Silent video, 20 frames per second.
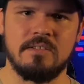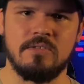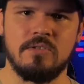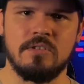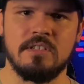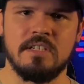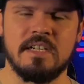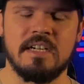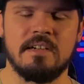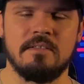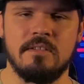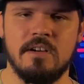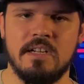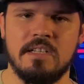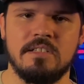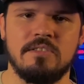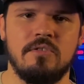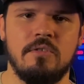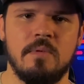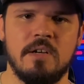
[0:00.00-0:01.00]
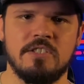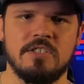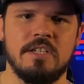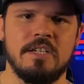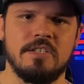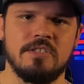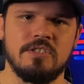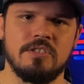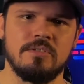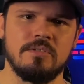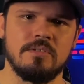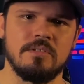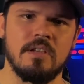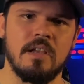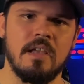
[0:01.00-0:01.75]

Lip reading: or you're gonna run into a bunch of issues.